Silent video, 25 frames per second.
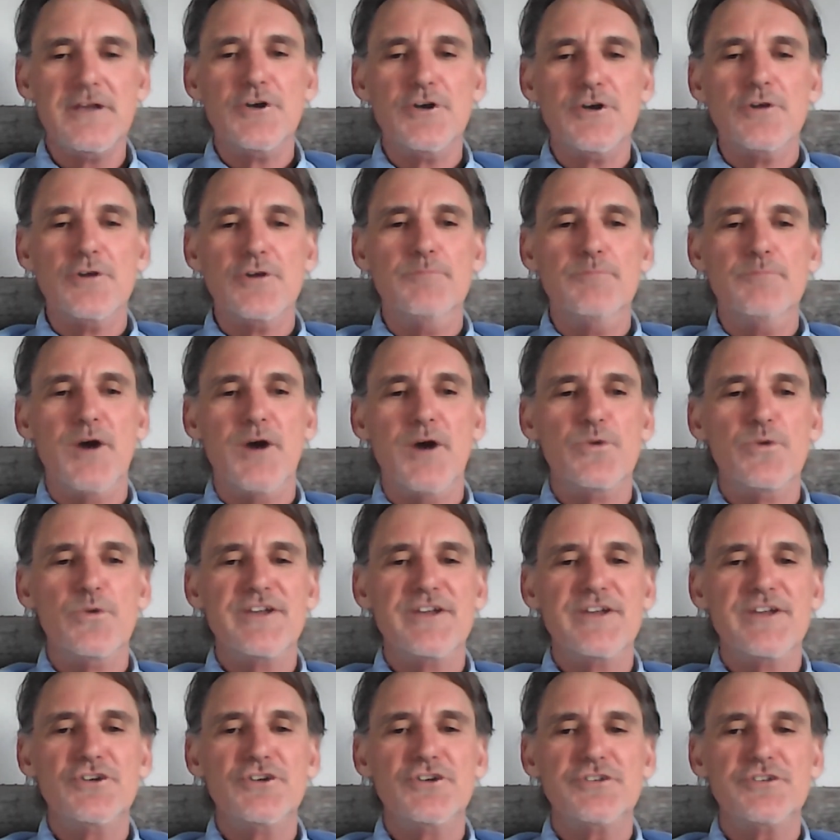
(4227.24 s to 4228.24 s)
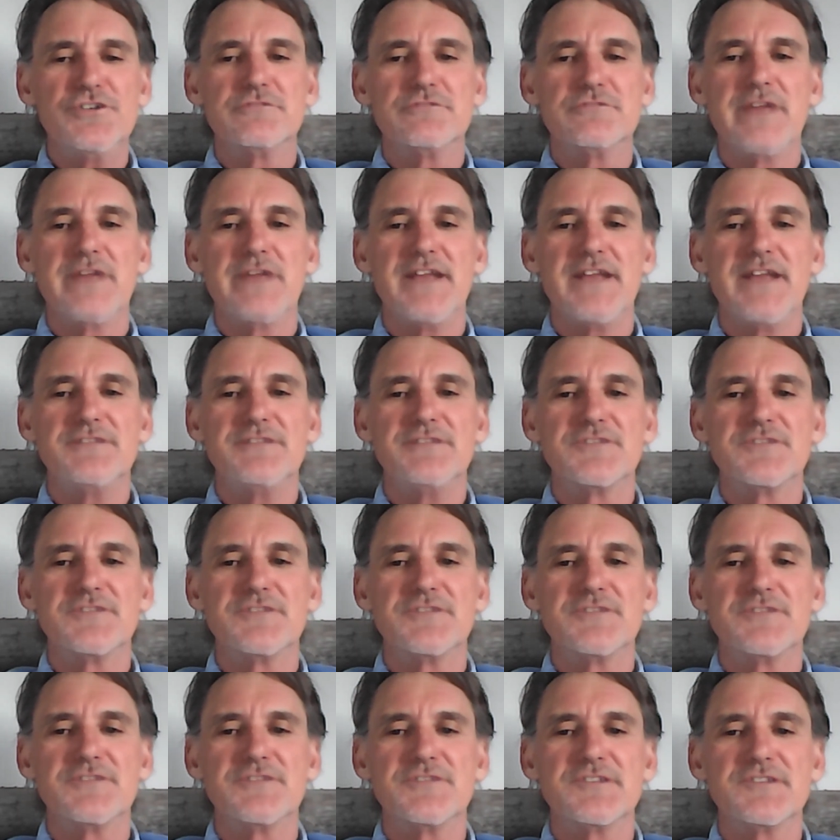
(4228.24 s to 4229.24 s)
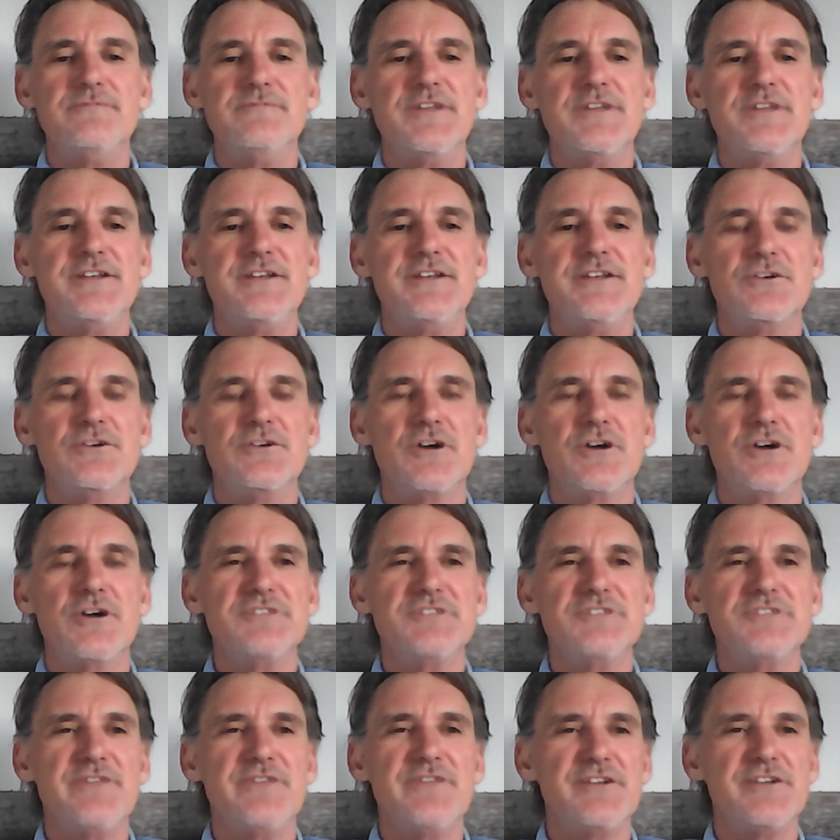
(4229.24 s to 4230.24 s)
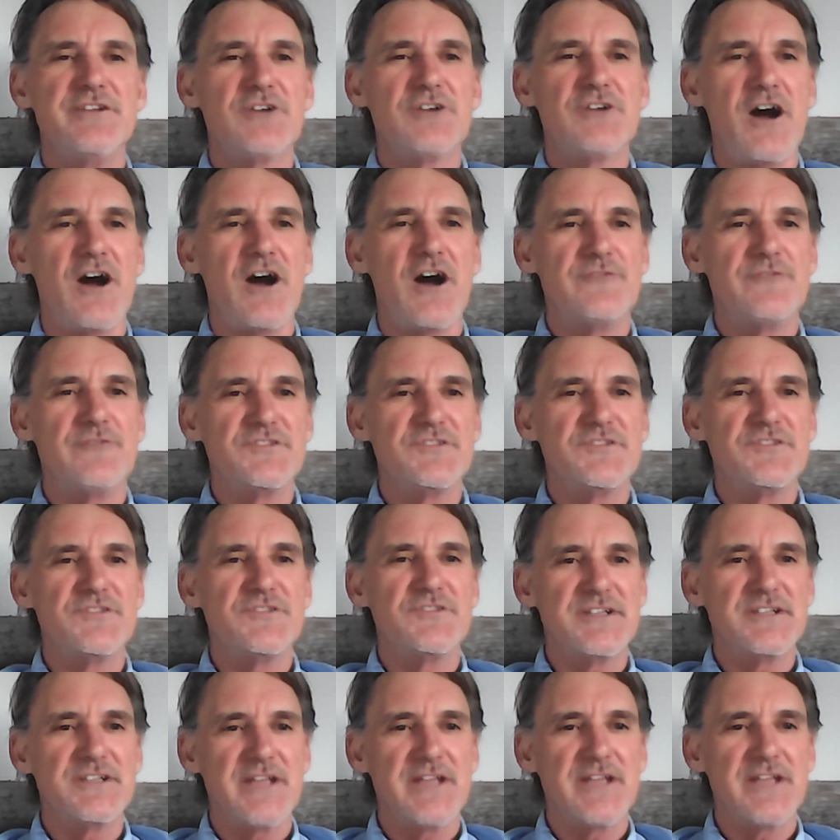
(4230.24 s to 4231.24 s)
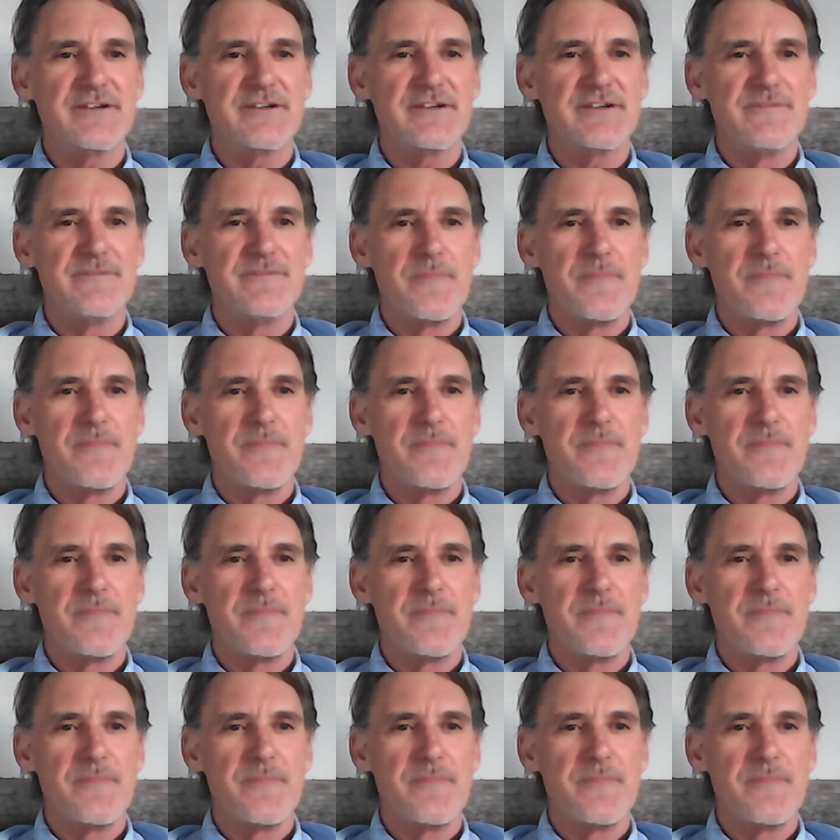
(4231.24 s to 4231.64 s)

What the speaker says: but we could arrange for some video coaching, video conferencing together.